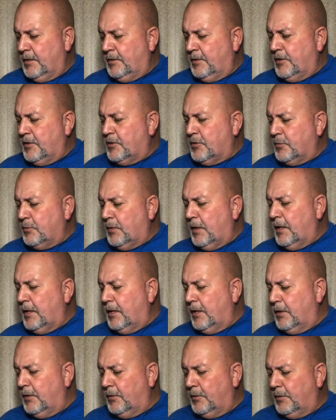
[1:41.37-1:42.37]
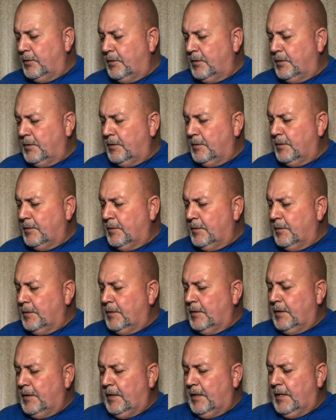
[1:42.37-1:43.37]
this radio
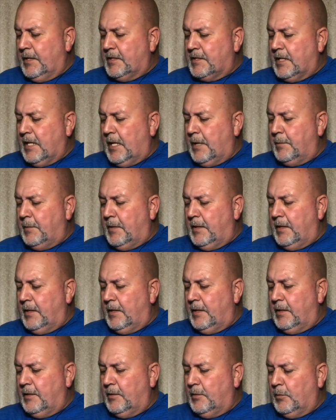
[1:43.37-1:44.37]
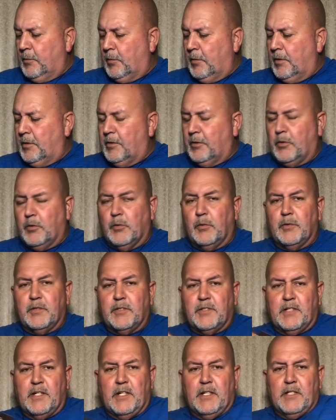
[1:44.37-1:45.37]
has got to be one of the coolest
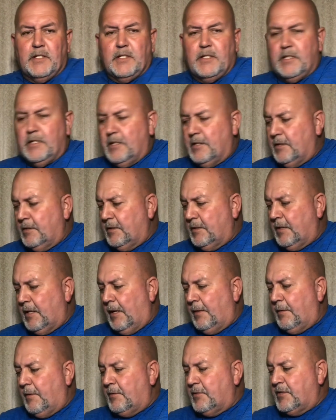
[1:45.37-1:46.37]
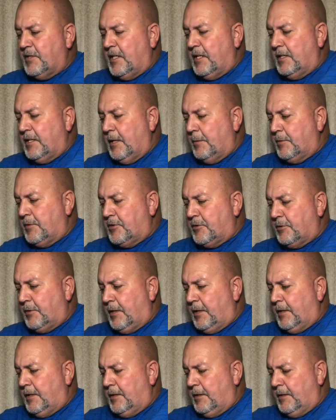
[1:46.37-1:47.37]
things that I've ever seen
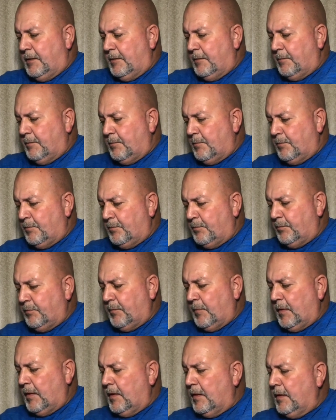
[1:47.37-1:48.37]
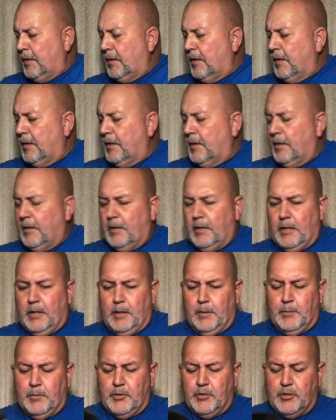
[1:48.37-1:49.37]
demonstrated, and I'm
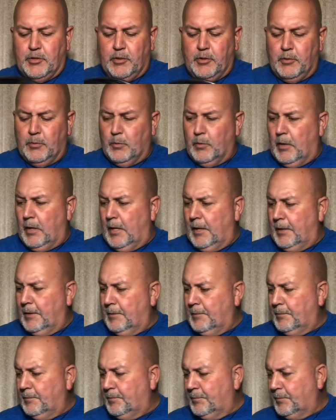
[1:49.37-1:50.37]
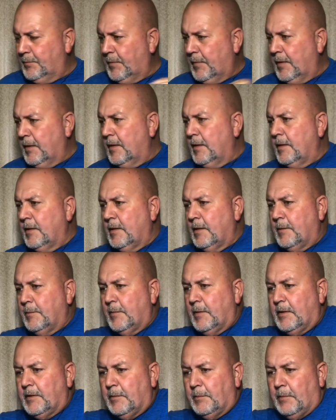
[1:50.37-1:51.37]
going to show you why.
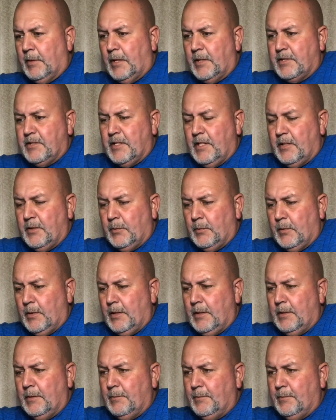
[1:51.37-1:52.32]
Box out of the way.